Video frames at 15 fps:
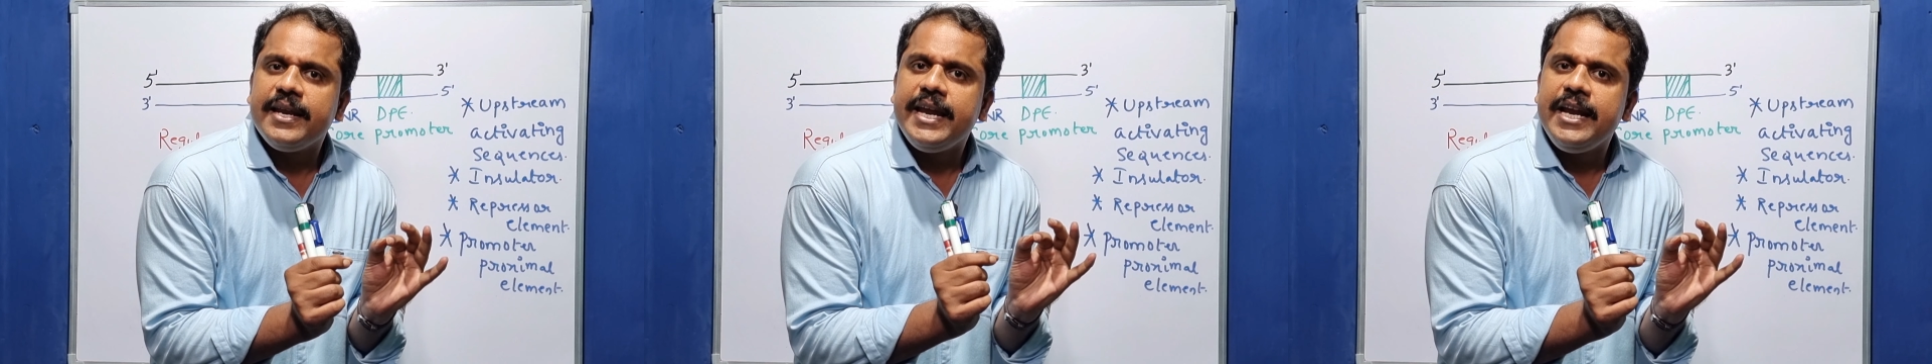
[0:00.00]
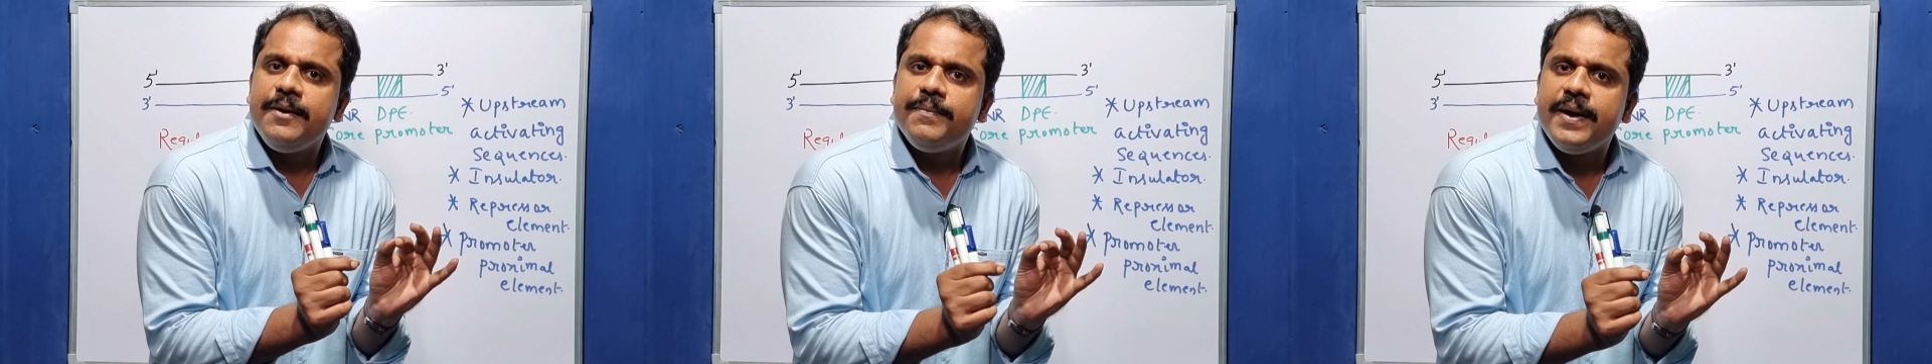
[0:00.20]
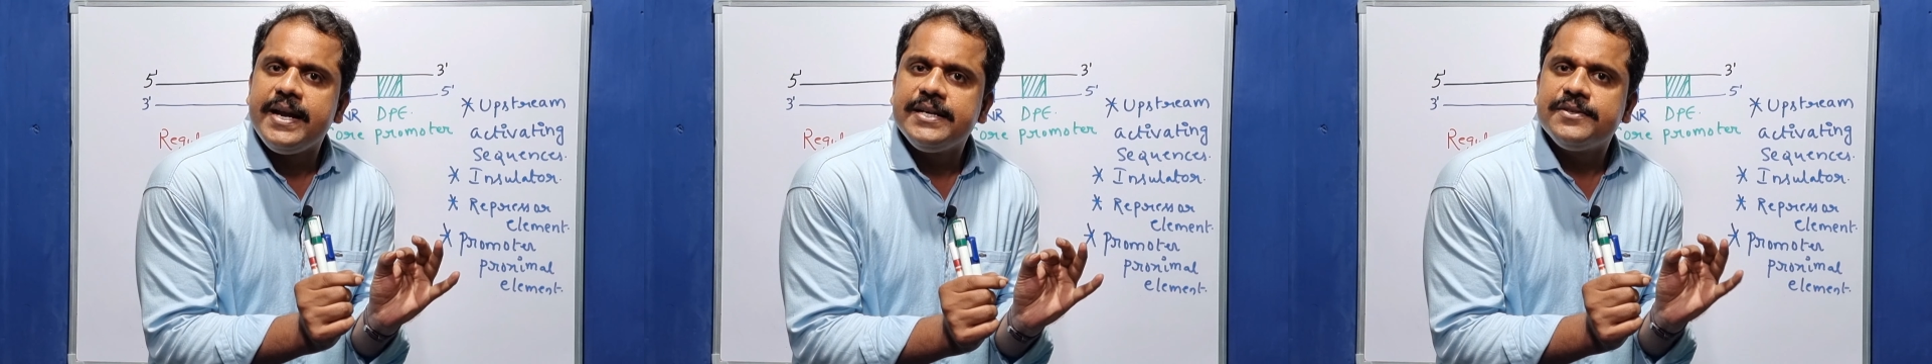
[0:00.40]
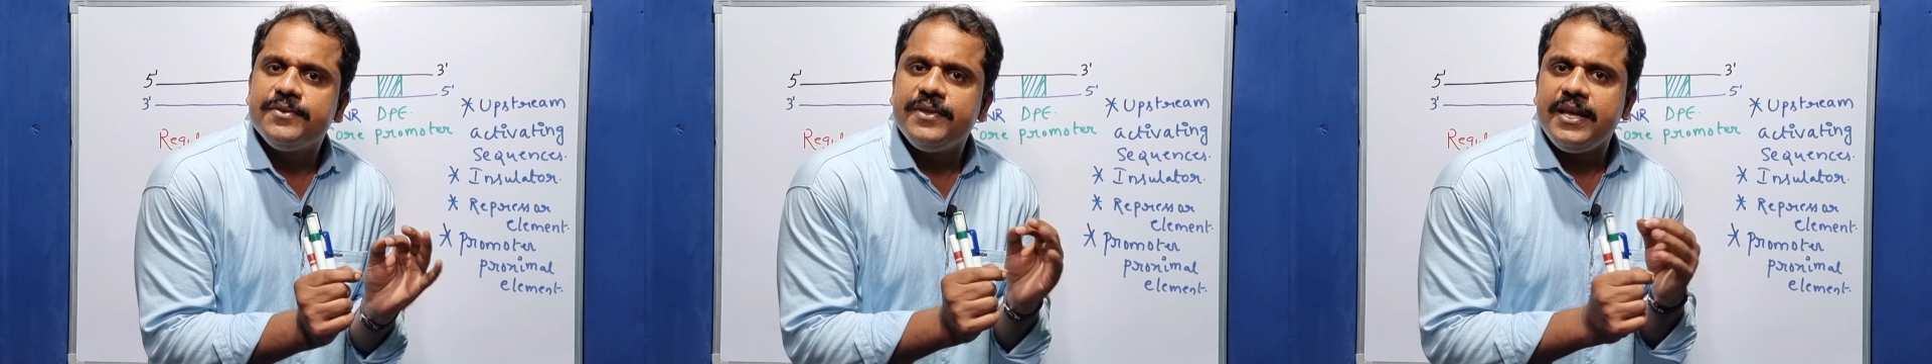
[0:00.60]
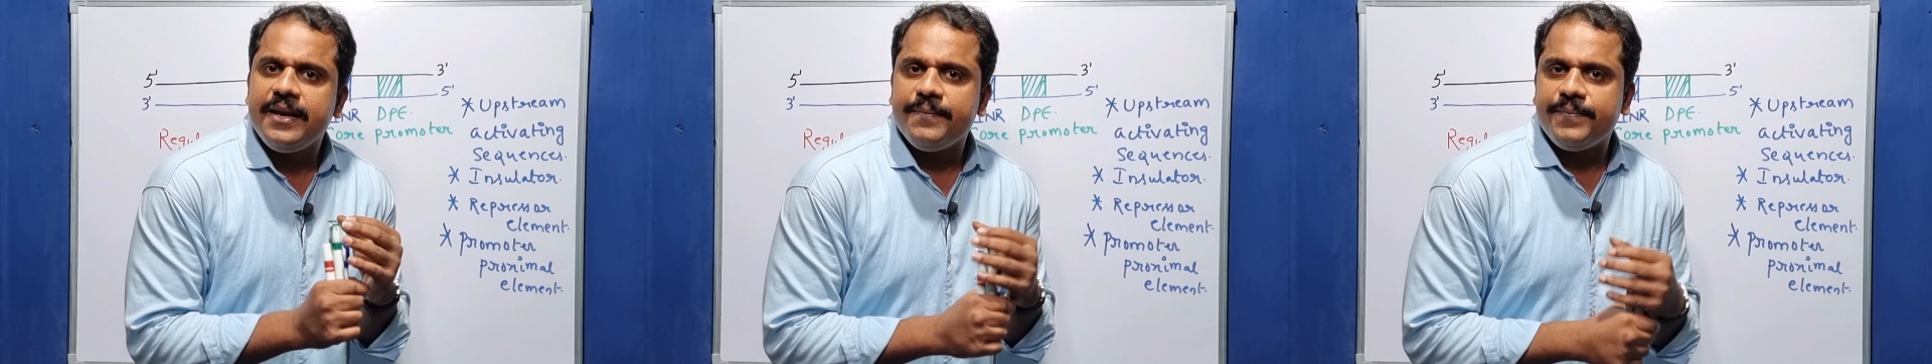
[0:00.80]
it binds to the
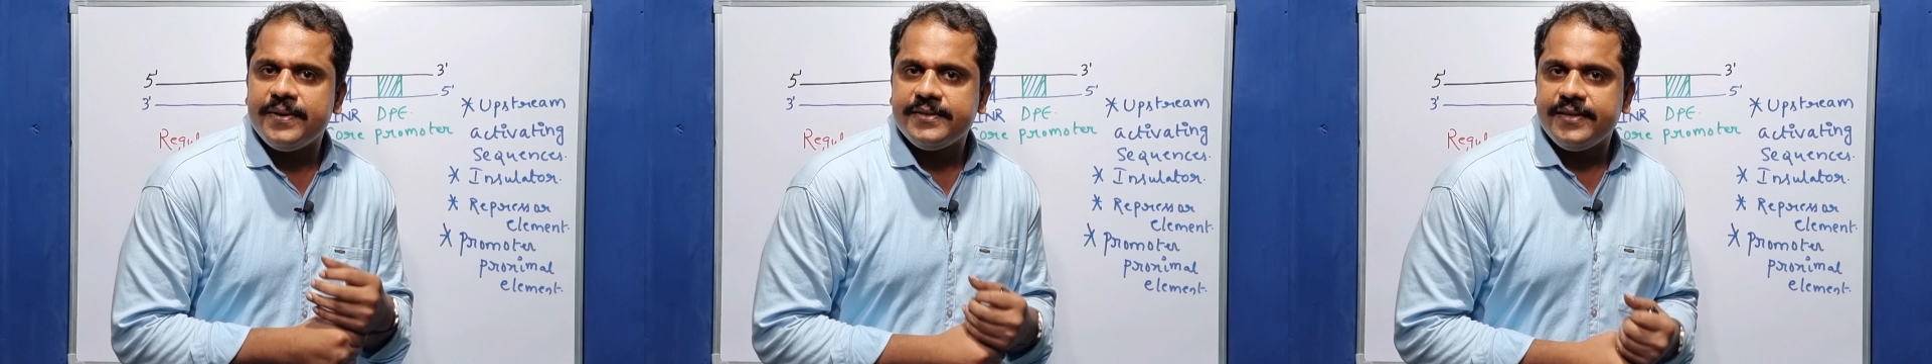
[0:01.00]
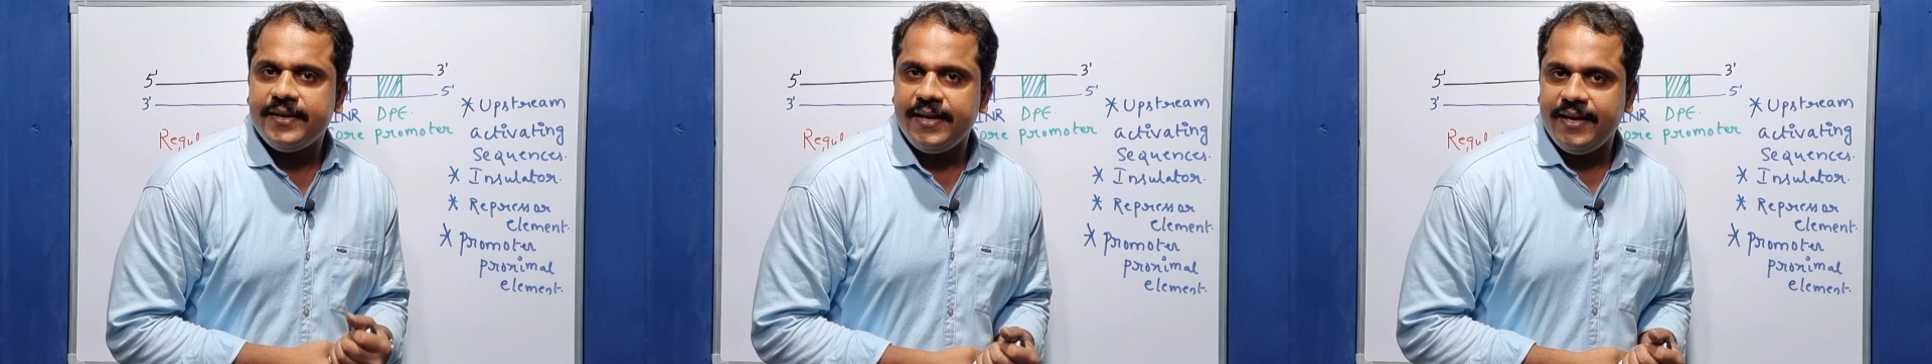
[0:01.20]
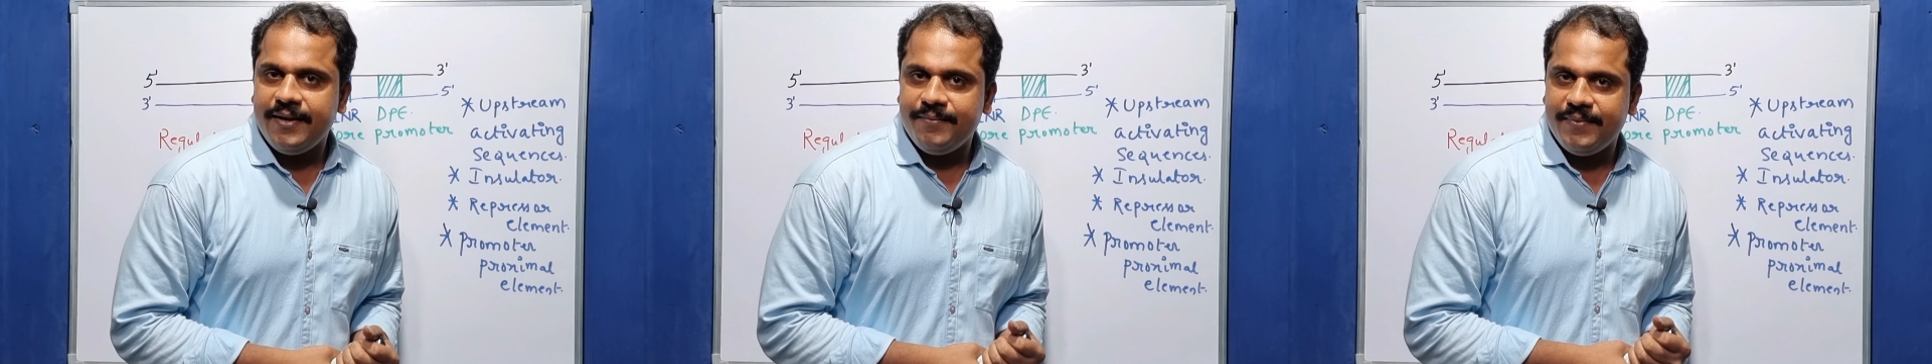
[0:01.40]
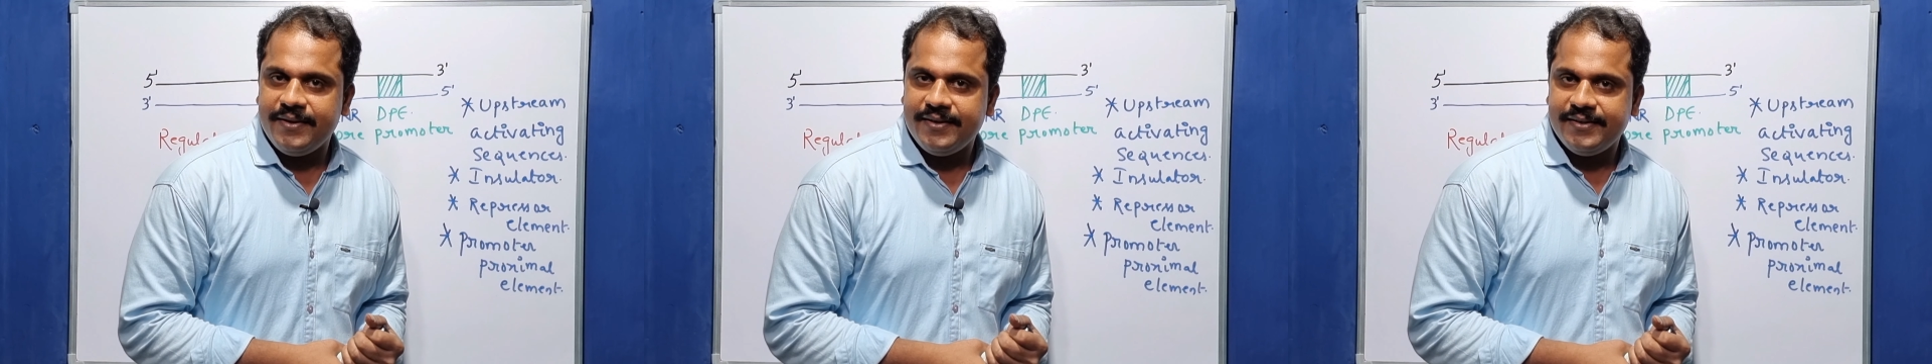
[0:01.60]
repressor element.